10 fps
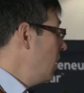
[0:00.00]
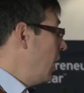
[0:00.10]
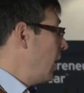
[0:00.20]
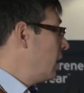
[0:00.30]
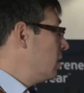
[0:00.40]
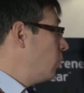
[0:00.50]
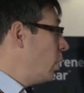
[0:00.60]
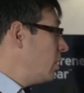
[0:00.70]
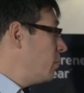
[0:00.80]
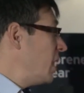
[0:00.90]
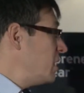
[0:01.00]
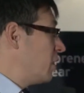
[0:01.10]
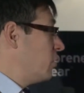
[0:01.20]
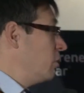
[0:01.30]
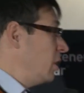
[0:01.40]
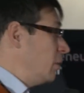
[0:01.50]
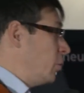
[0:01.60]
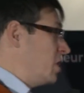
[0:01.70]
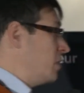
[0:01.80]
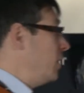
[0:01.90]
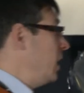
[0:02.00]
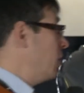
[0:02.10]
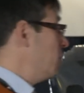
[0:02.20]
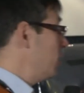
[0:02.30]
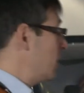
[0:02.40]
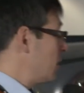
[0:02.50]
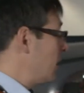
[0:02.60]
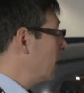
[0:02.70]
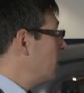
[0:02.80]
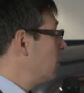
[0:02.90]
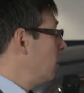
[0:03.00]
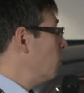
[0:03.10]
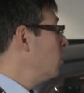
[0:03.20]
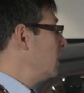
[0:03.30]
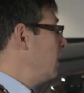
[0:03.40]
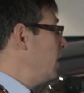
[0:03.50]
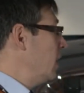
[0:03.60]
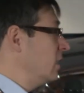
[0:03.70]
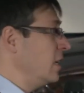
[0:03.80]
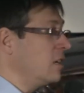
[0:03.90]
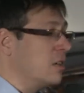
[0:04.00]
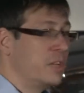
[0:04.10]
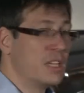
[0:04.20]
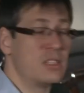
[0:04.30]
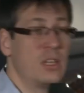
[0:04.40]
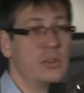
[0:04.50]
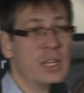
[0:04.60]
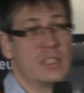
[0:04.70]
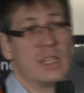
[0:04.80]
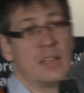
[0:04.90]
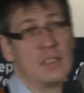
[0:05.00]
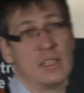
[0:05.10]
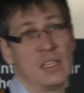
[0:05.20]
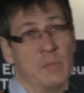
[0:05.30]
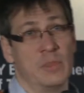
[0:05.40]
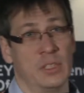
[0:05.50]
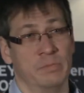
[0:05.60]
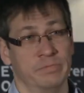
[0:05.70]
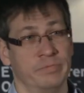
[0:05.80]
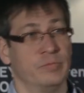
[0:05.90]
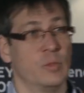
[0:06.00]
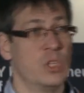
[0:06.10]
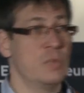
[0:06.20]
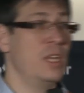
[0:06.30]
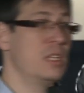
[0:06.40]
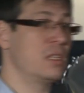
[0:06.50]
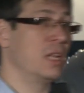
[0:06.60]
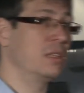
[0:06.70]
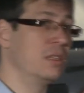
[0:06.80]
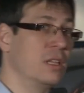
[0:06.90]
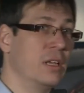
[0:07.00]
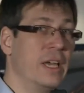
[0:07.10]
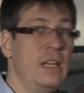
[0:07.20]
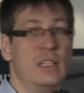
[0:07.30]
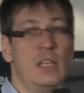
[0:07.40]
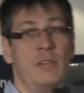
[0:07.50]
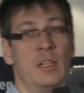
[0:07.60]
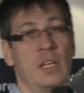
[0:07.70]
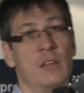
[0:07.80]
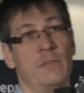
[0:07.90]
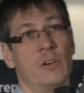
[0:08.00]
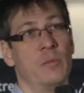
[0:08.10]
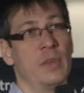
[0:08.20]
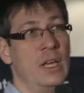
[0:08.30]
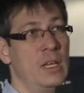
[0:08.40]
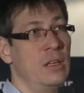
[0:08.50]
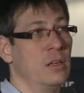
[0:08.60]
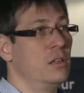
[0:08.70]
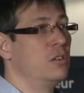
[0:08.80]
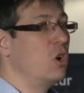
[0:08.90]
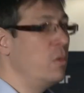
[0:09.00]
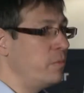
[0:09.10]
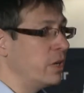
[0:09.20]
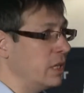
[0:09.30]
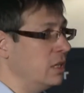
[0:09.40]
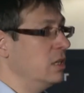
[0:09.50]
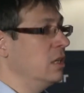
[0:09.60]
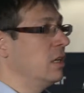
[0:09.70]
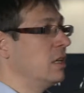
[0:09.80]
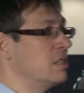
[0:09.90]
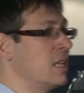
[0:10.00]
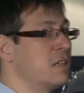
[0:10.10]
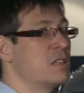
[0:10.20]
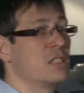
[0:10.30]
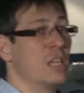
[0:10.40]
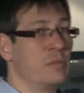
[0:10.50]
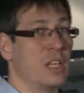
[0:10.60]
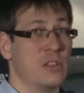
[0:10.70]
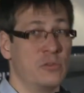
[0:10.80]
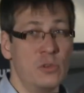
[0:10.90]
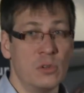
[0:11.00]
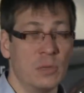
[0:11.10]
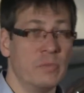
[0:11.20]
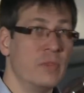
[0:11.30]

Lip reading: And one basic rule which is really good is that all dividend income in Estonia is tax exempt, which means that any dividend from any company is tax exempt as a rule.